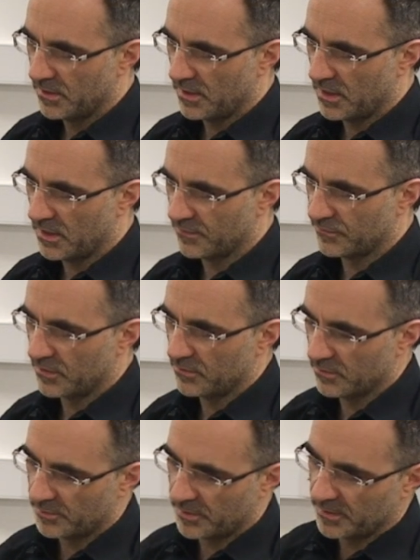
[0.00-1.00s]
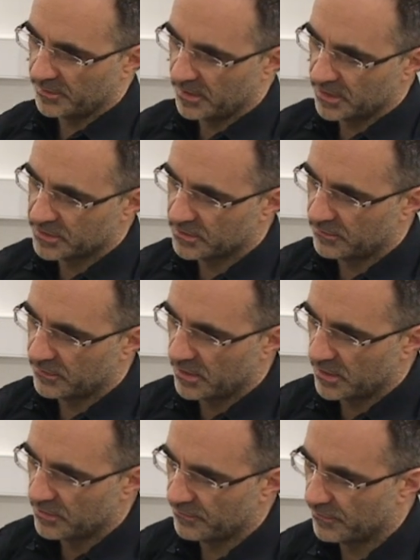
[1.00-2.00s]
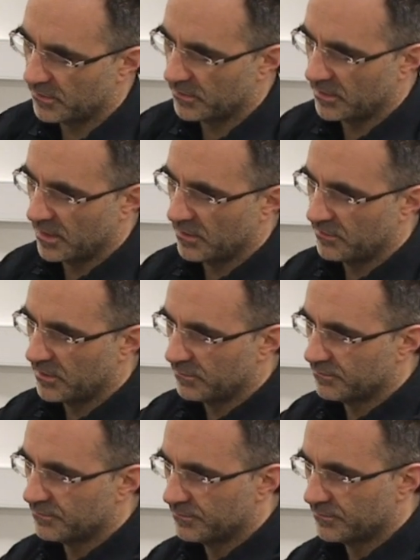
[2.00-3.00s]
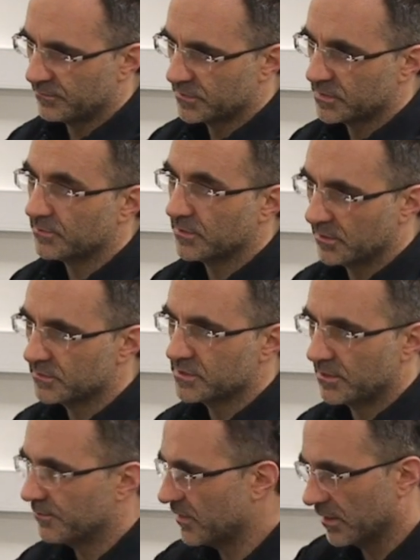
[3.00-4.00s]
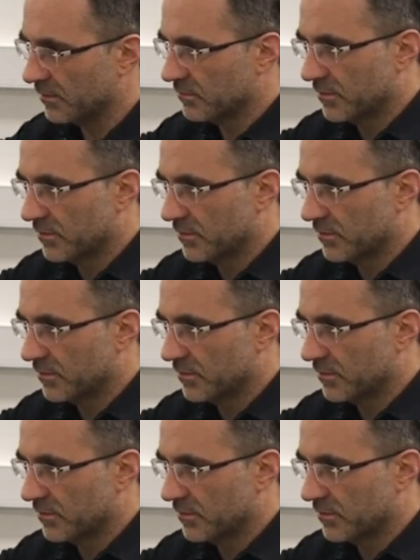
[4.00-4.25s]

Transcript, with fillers: Half the human population over the age of 40 have it. Something.